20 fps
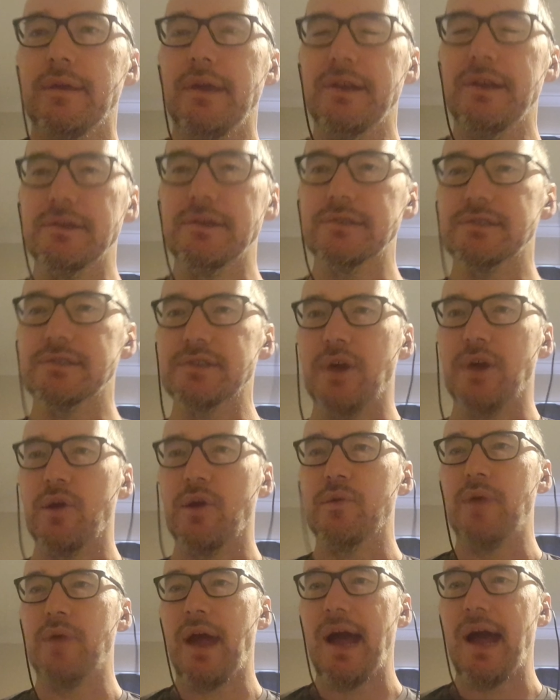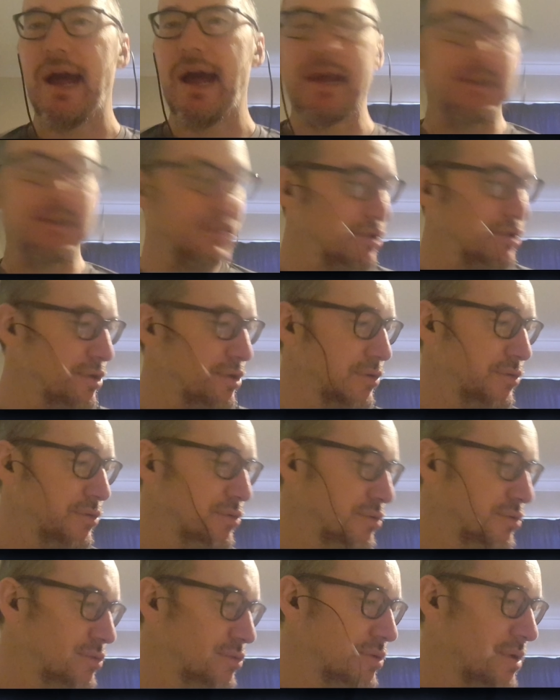and it's so hard
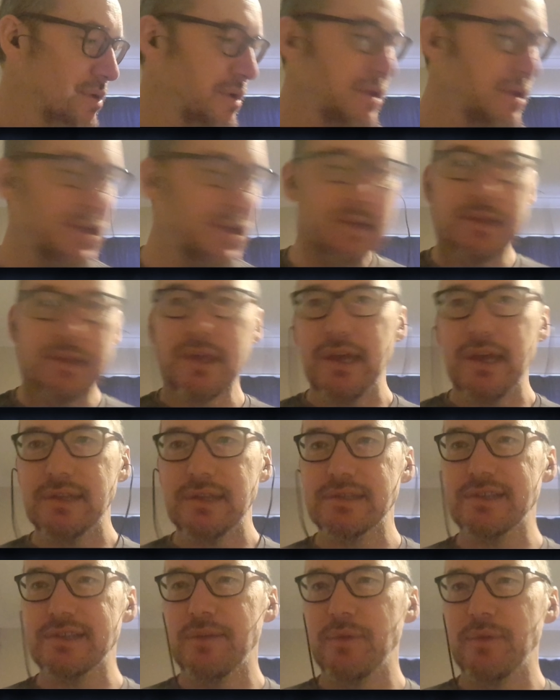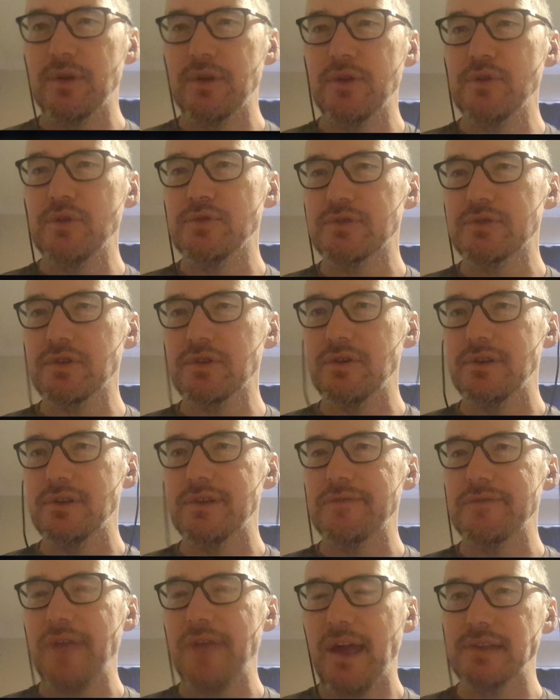to get someone who's
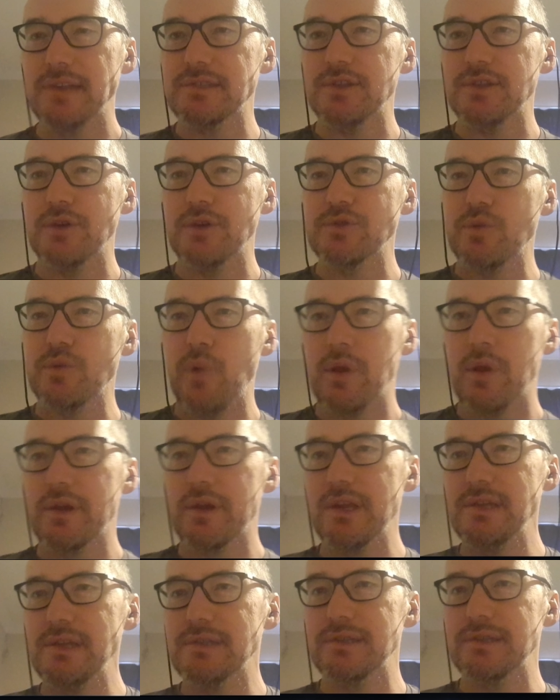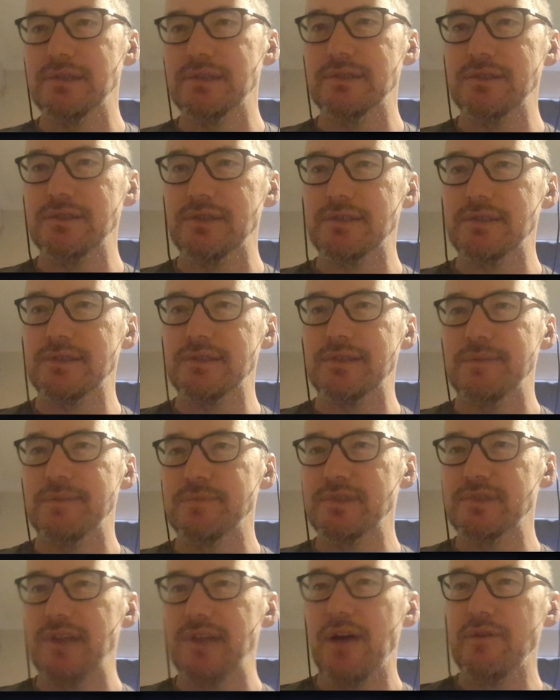kind of has those qualities and is just
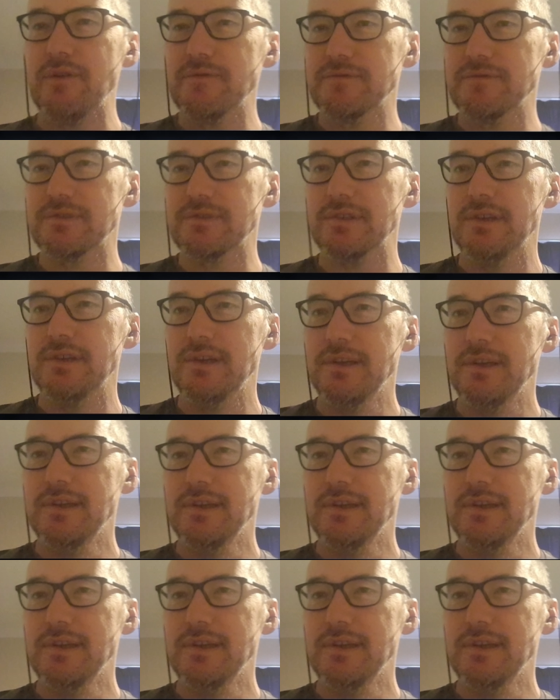themselves.